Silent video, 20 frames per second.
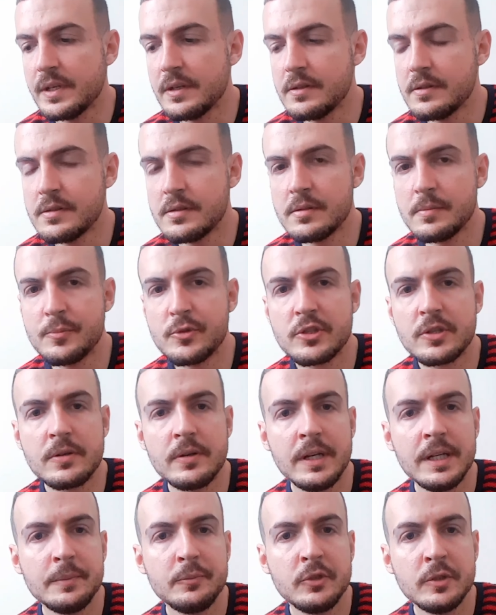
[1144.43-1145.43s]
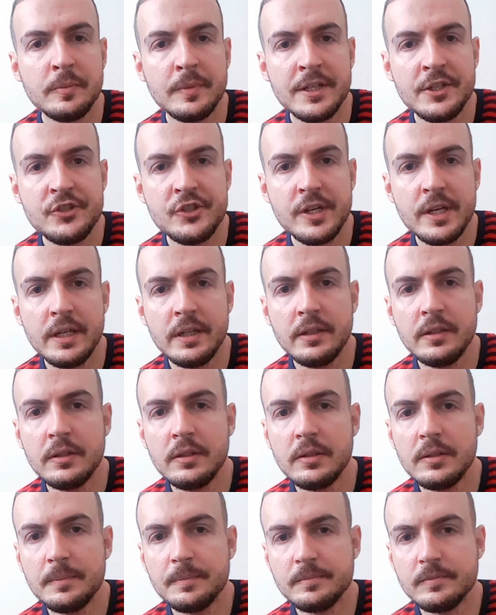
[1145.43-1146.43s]
subscribe to my
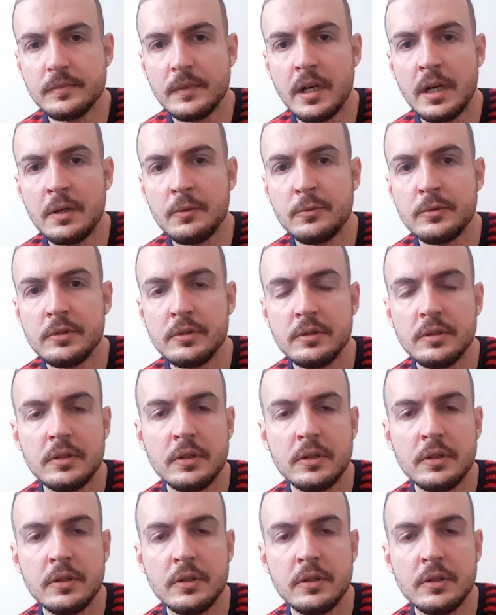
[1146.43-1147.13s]
channel. I will